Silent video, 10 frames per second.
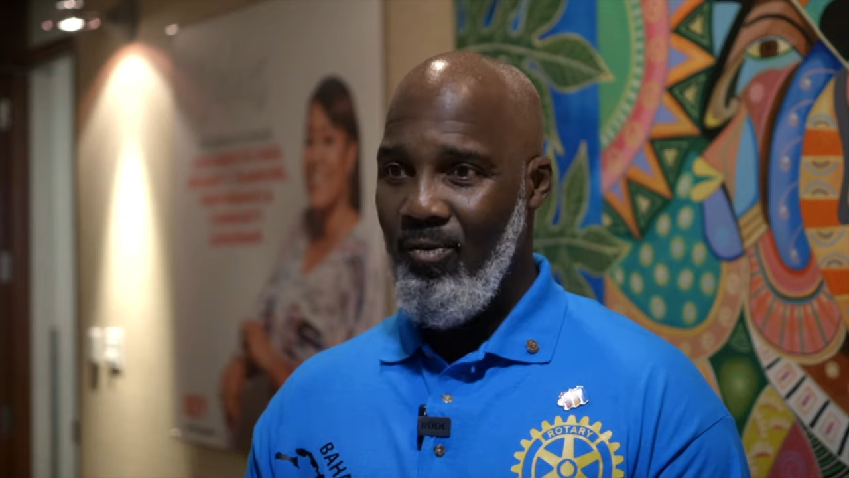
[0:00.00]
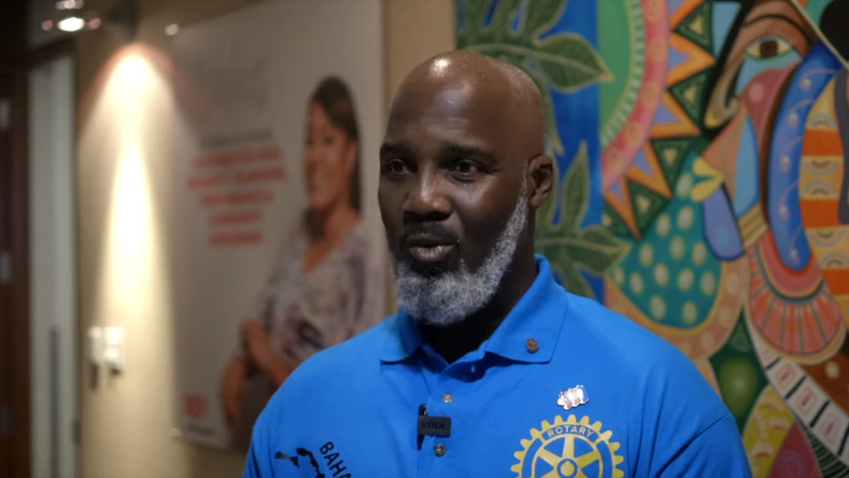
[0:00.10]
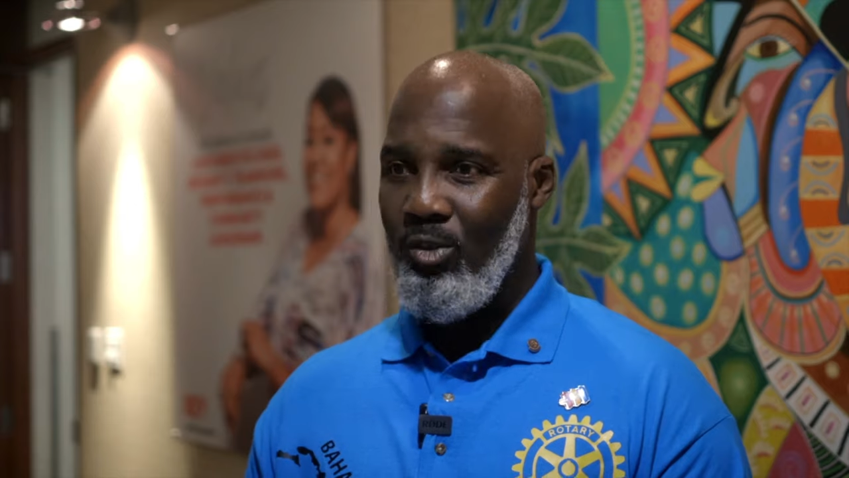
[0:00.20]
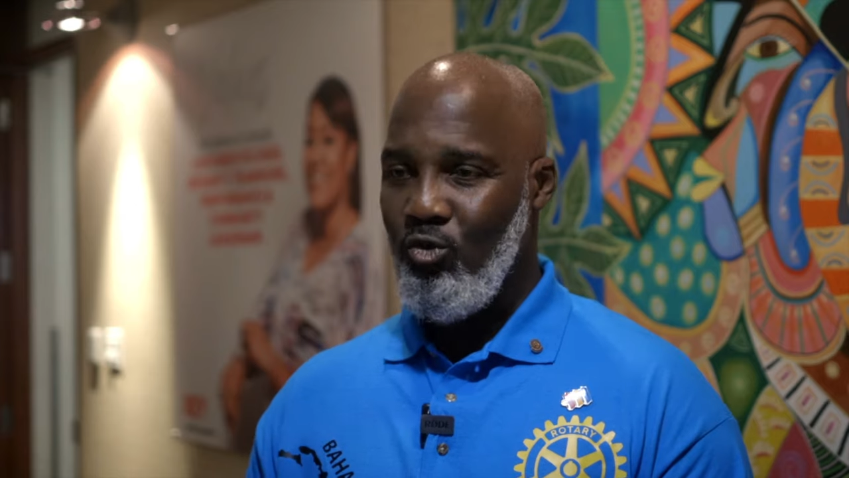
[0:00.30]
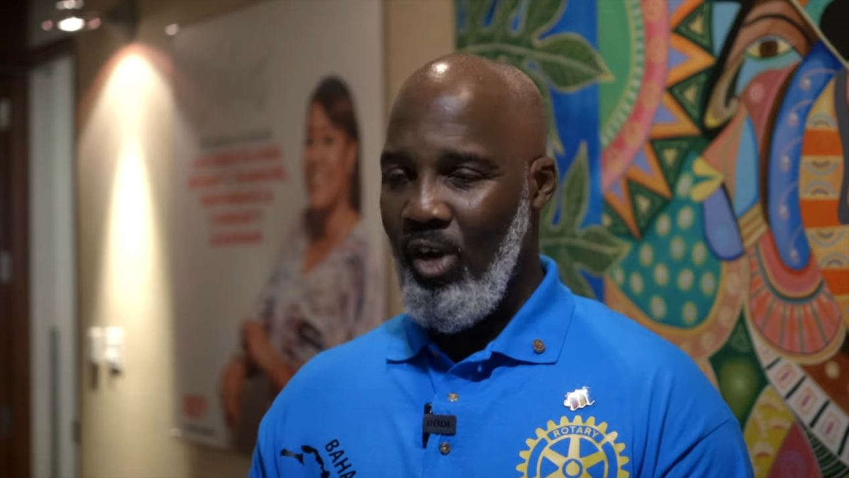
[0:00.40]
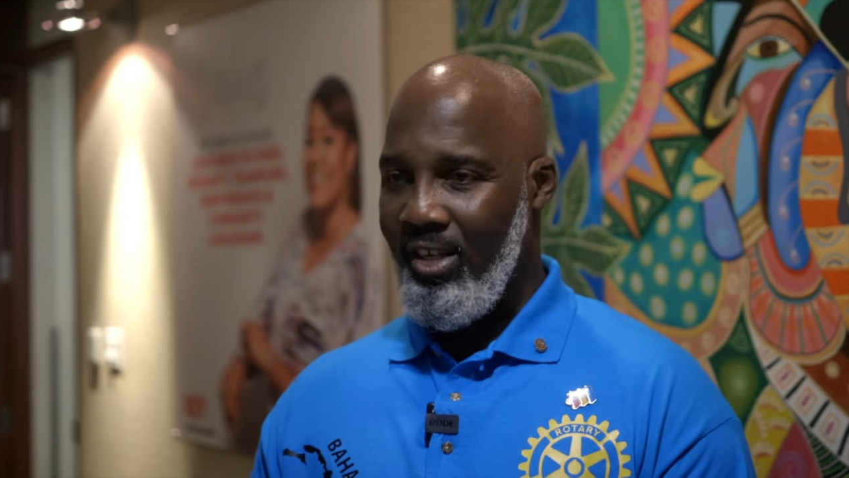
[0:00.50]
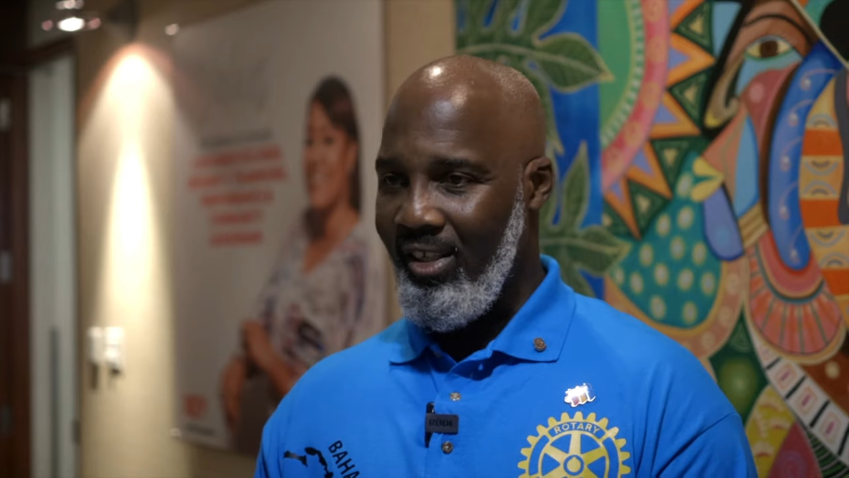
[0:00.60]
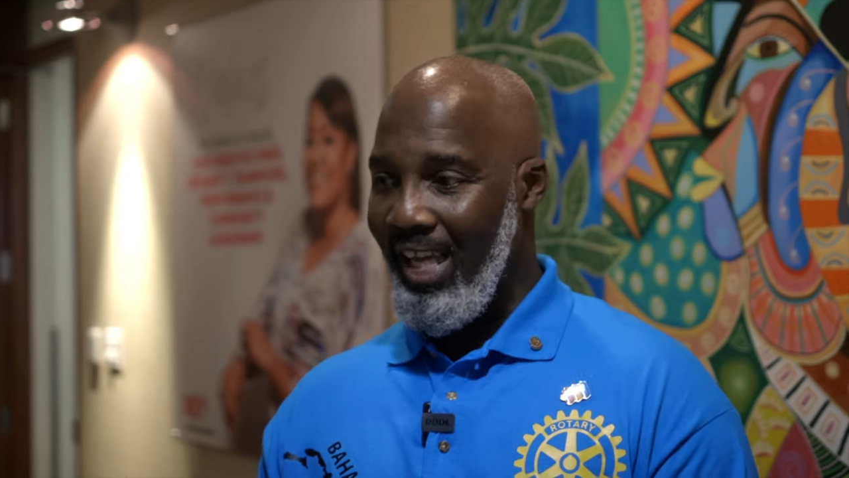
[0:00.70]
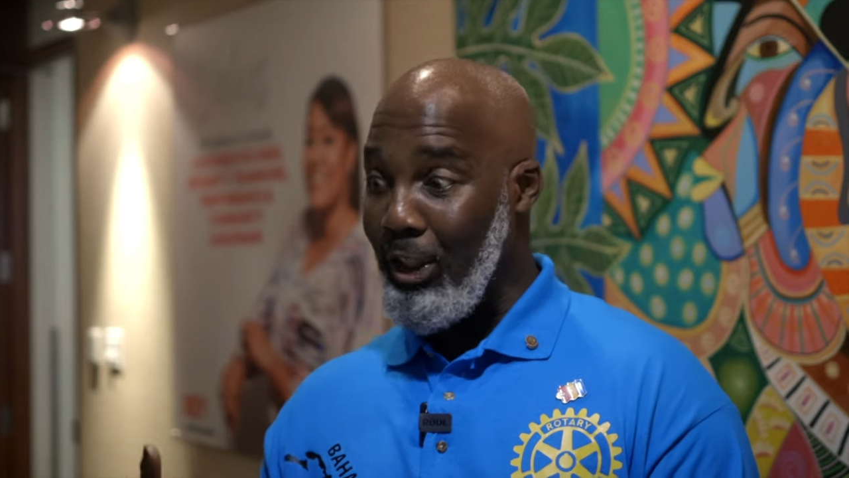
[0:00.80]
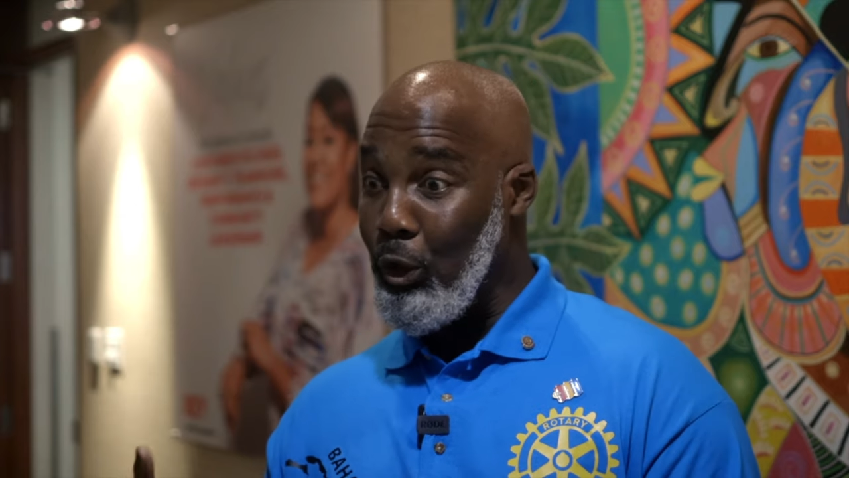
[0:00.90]
phone, trying
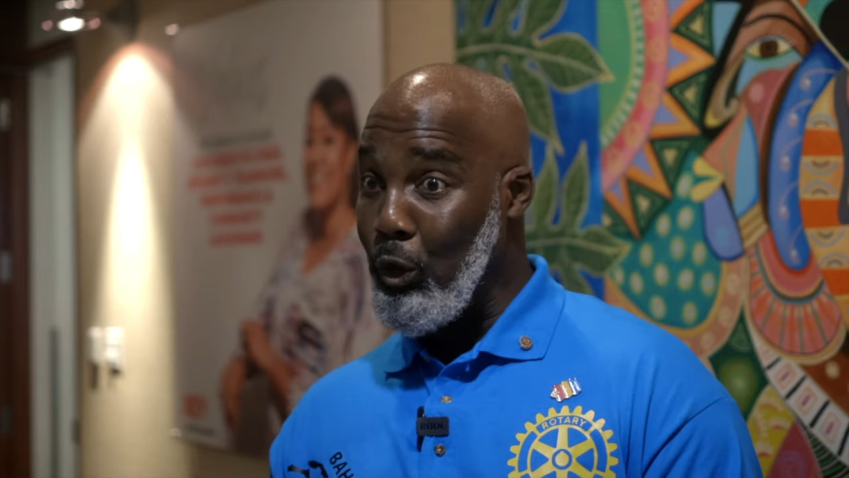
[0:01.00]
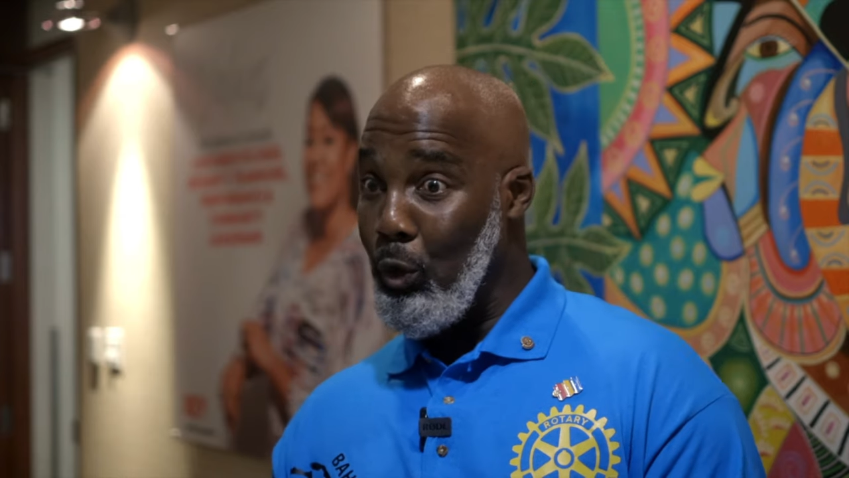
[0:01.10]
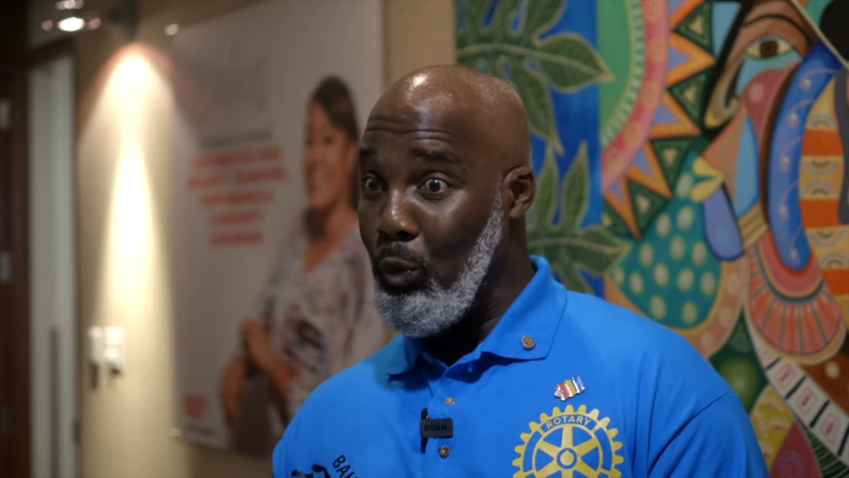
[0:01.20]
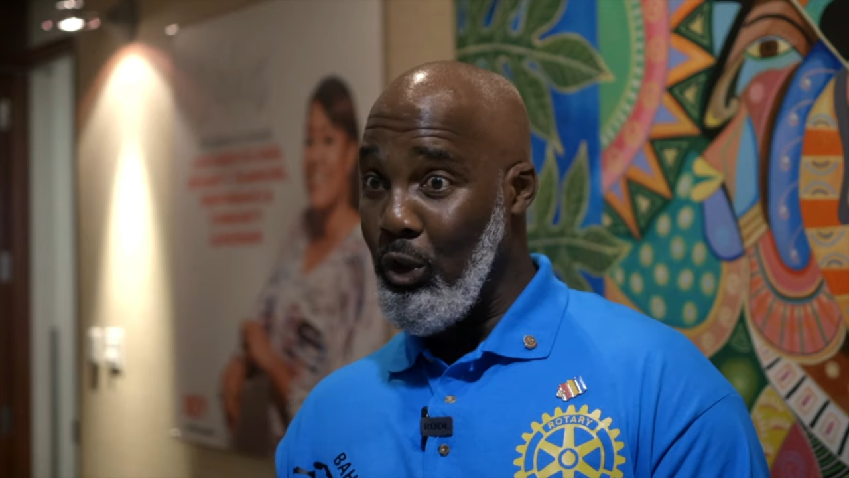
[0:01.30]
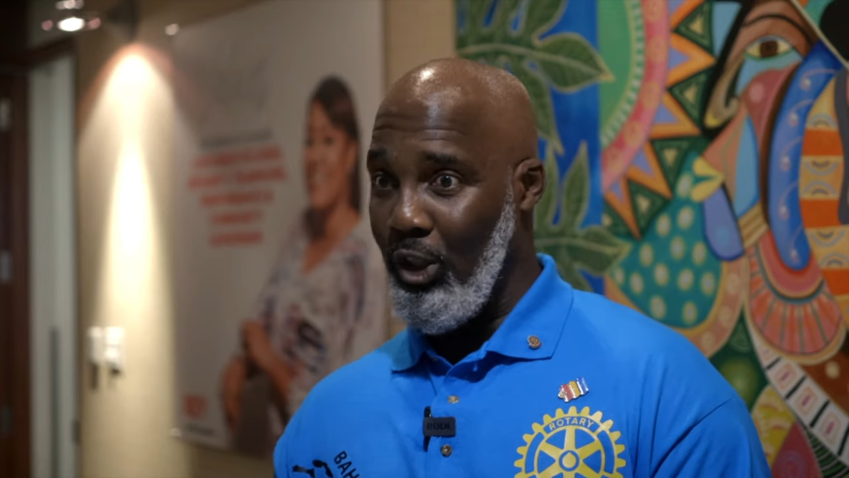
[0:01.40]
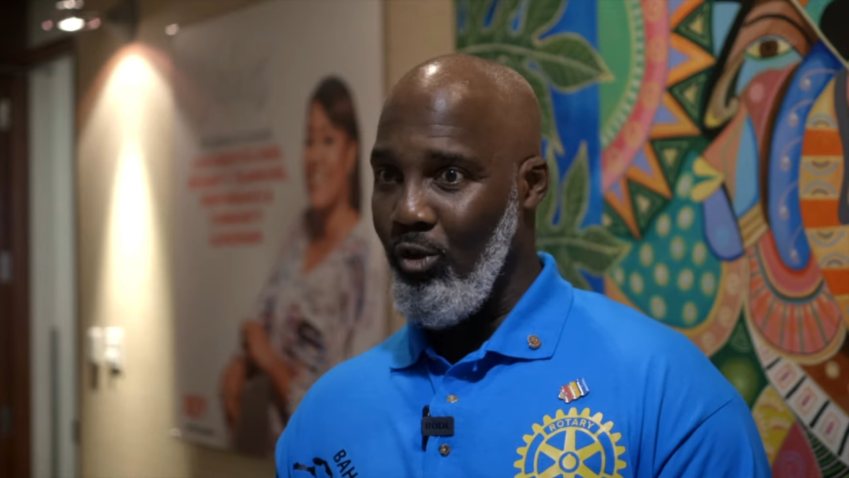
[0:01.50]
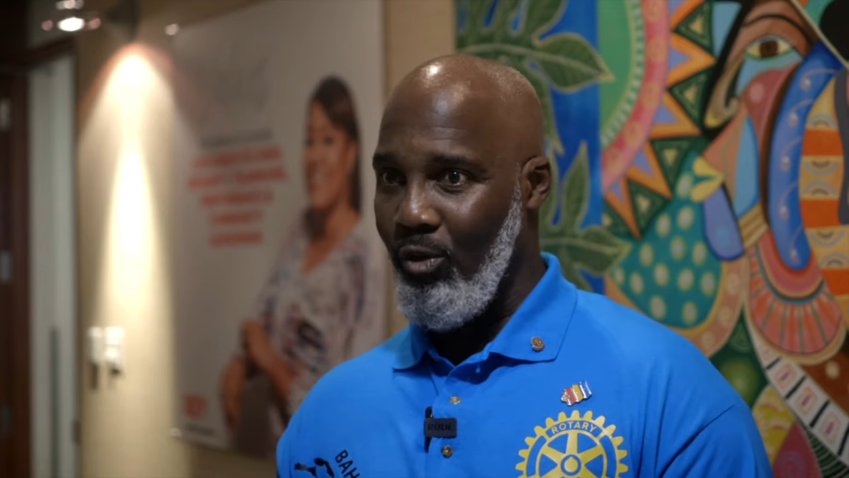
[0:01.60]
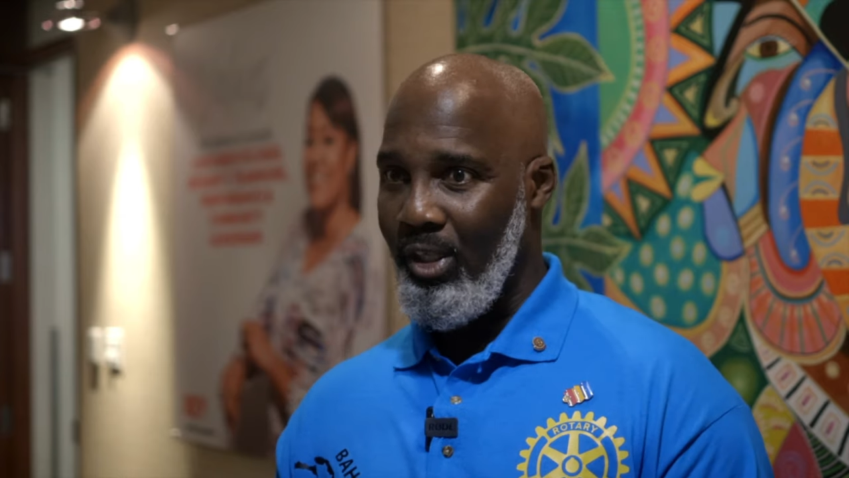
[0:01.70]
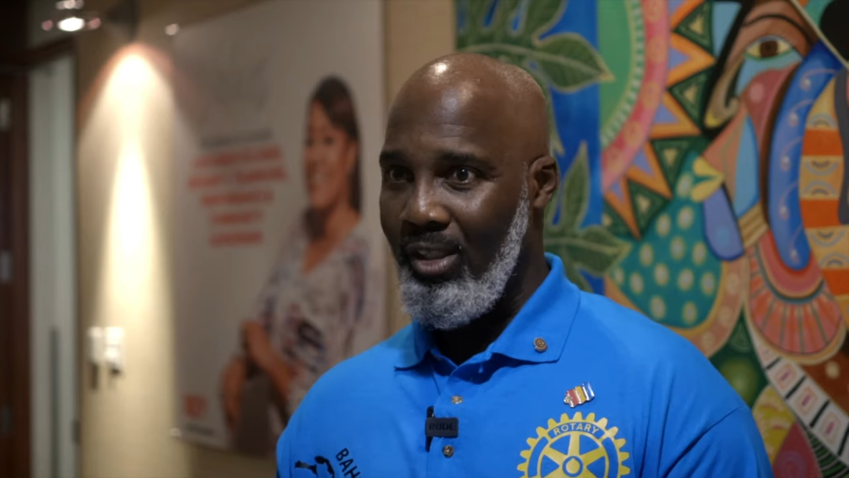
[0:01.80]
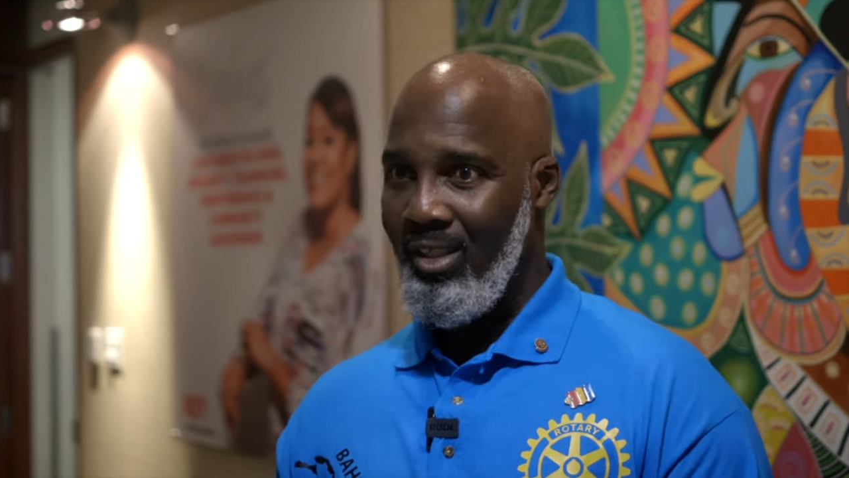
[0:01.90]
to get two
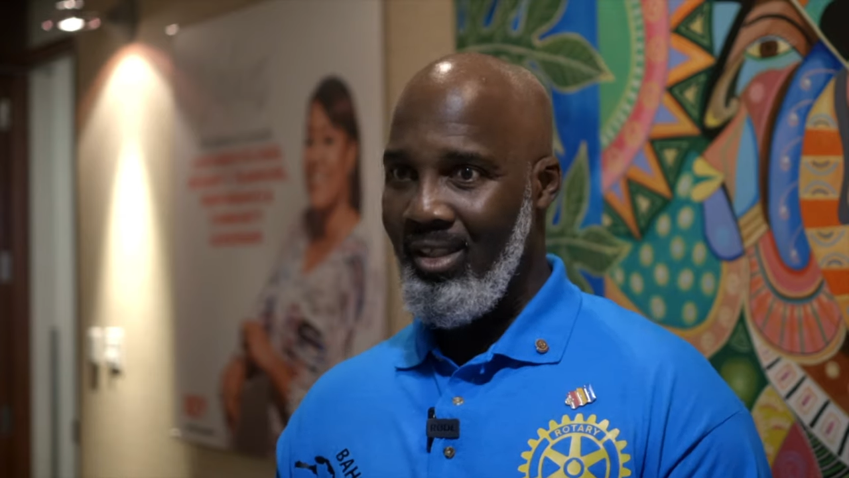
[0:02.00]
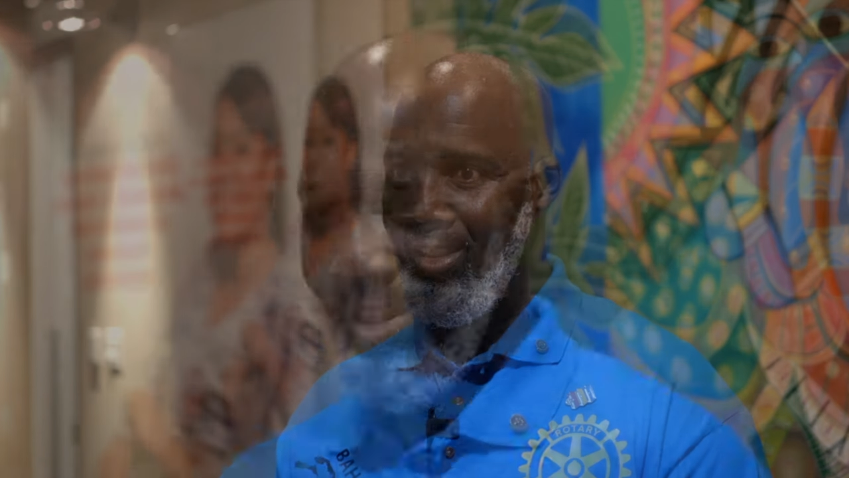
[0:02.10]
children